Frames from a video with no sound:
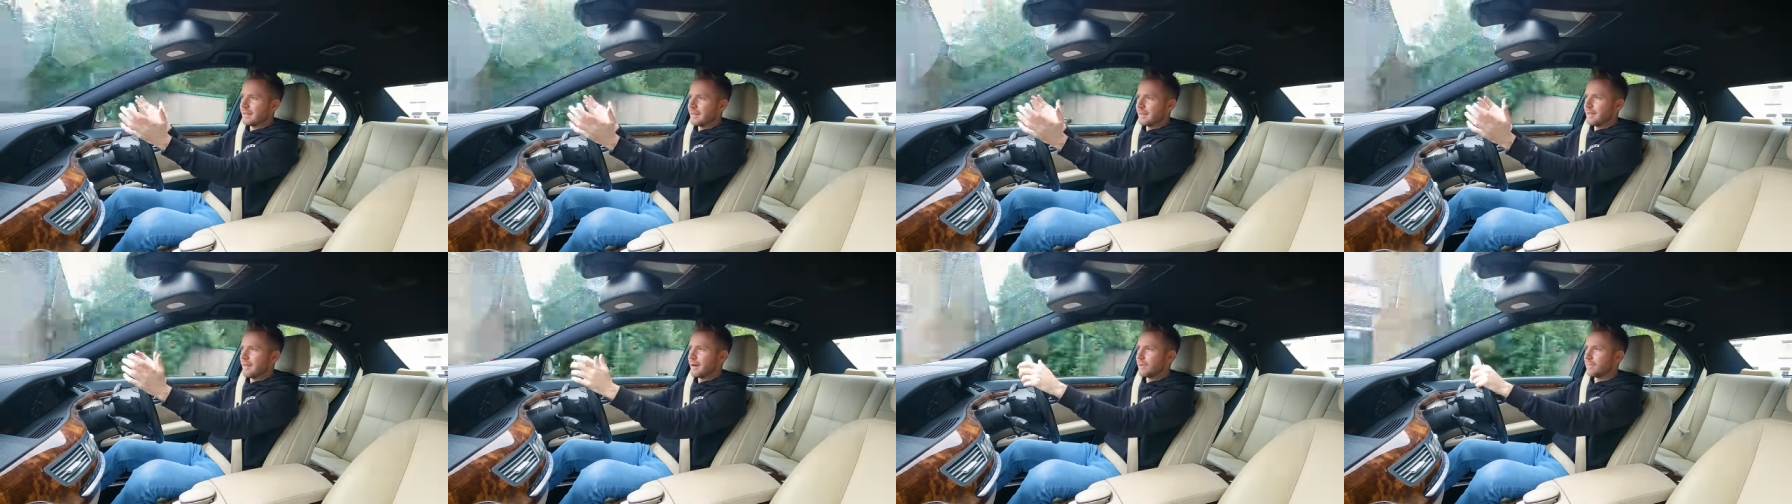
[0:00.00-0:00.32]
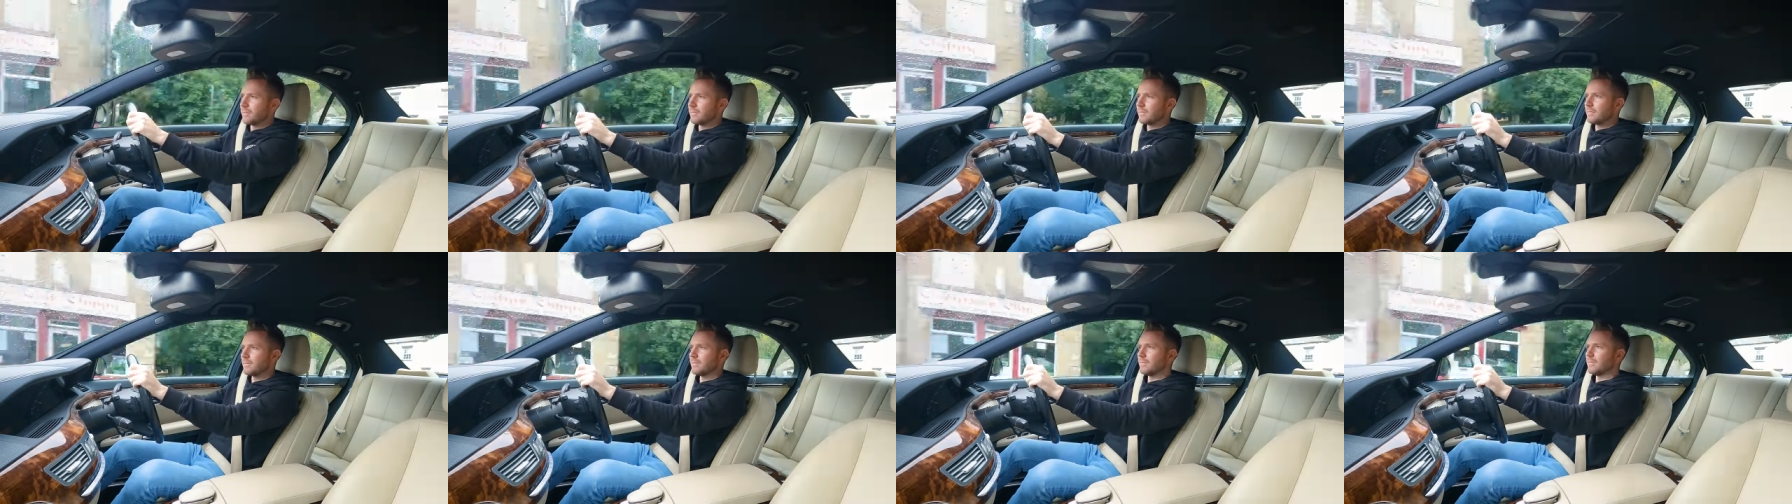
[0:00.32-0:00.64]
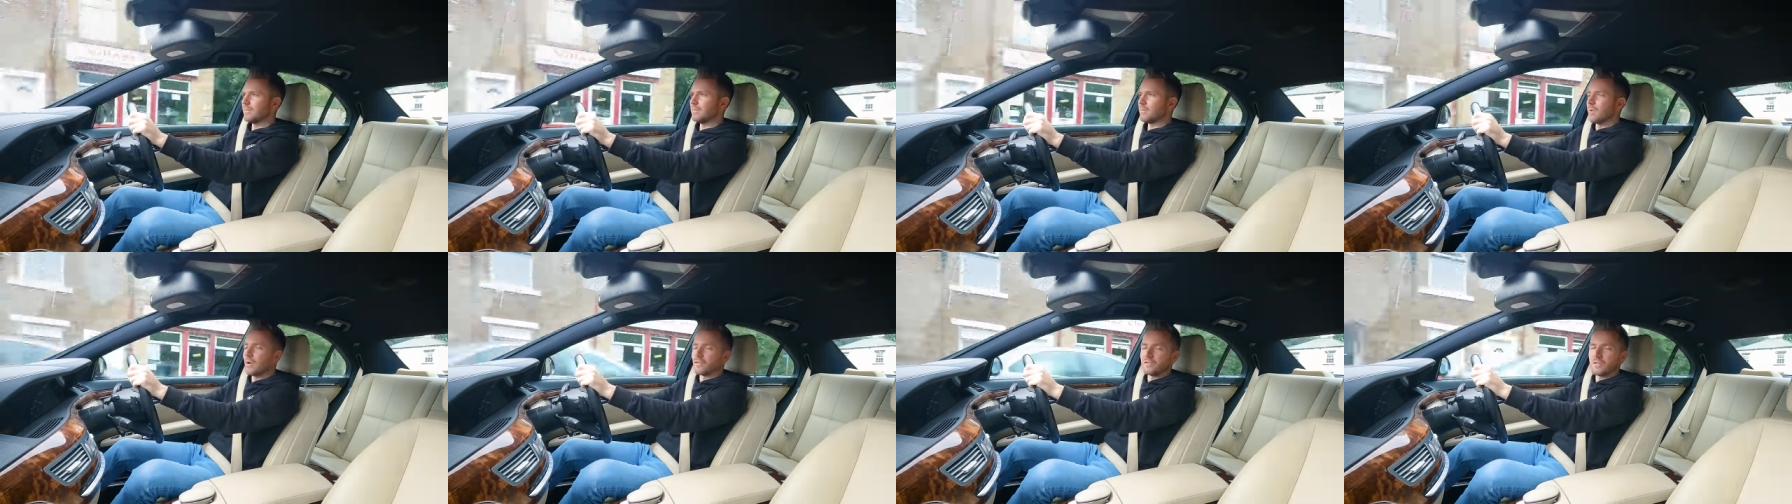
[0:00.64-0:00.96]
You know,
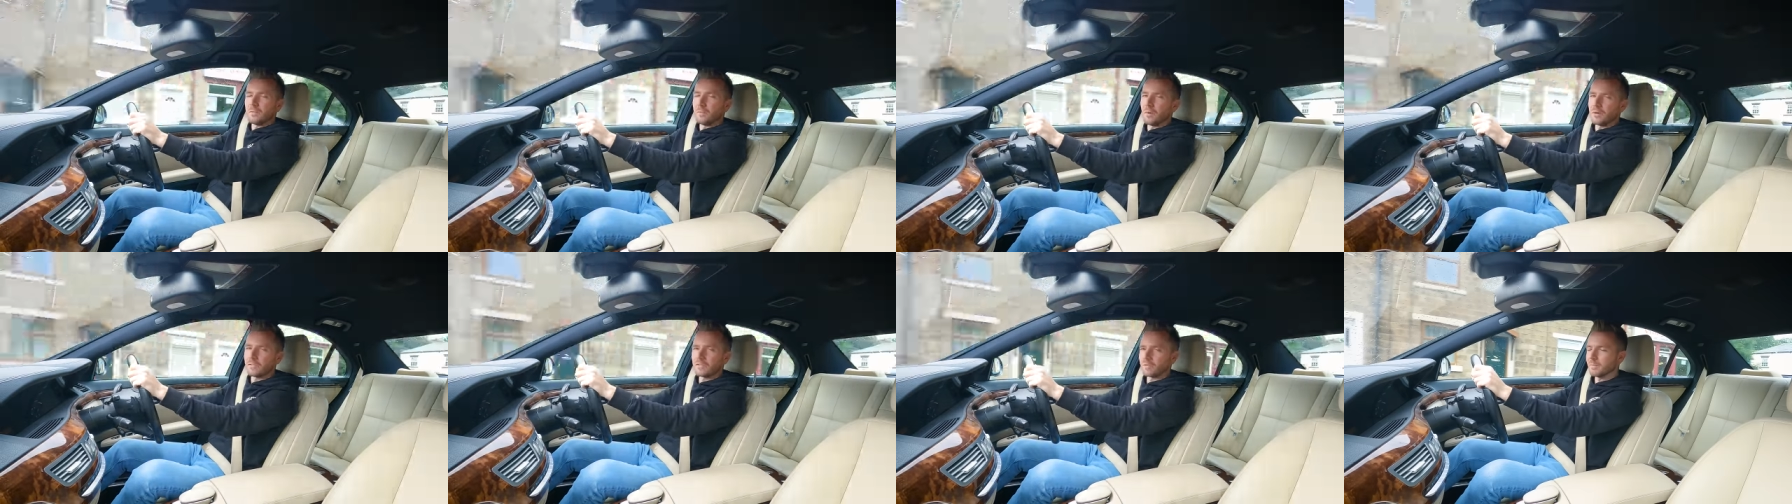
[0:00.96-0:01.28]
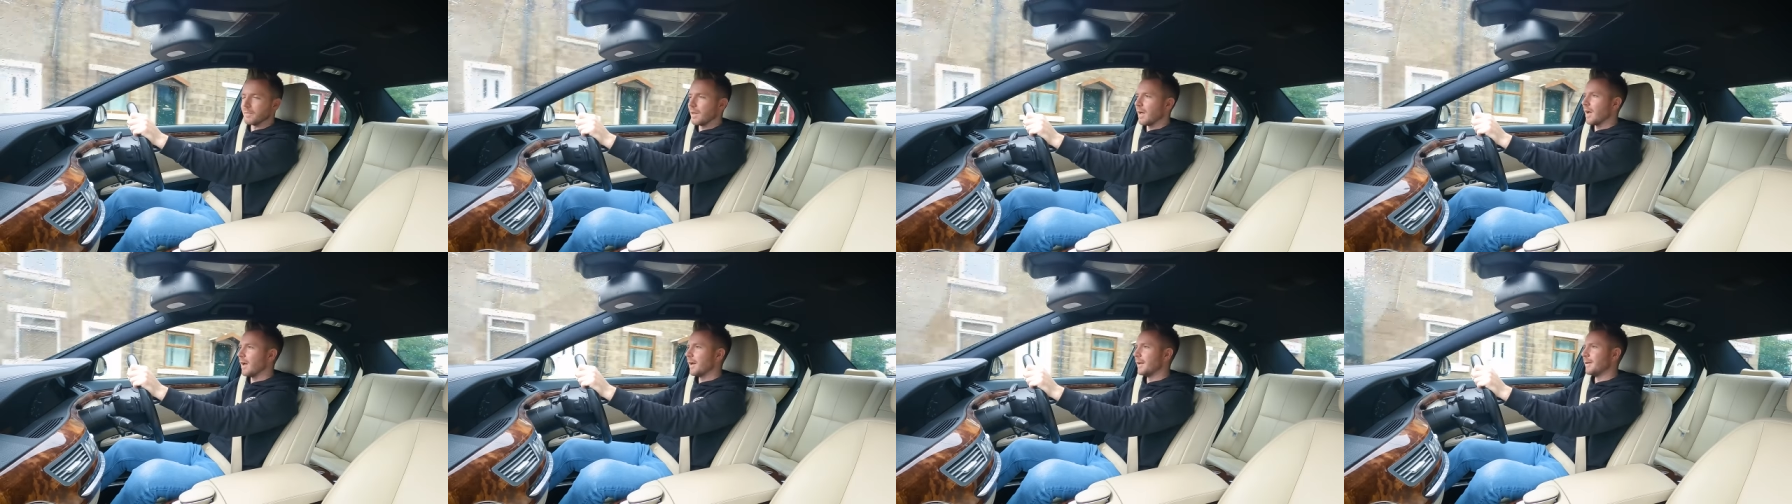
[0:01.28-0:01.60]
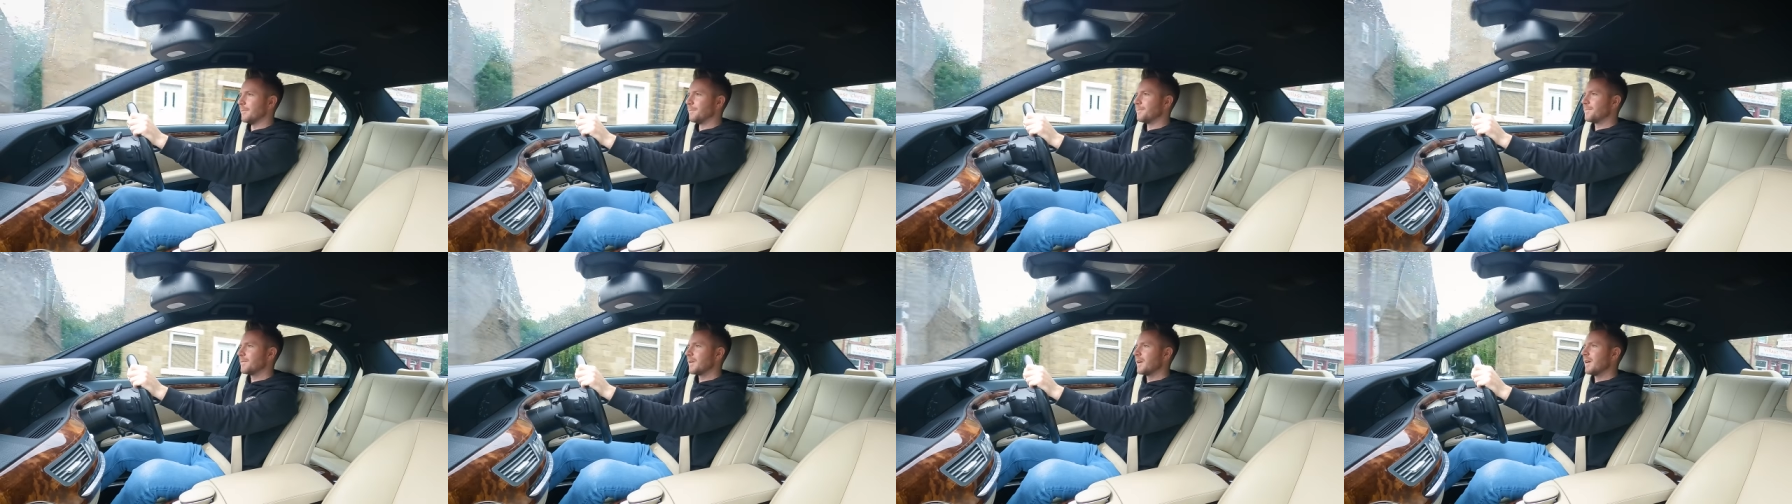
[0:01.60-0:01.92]
what's your bottom line?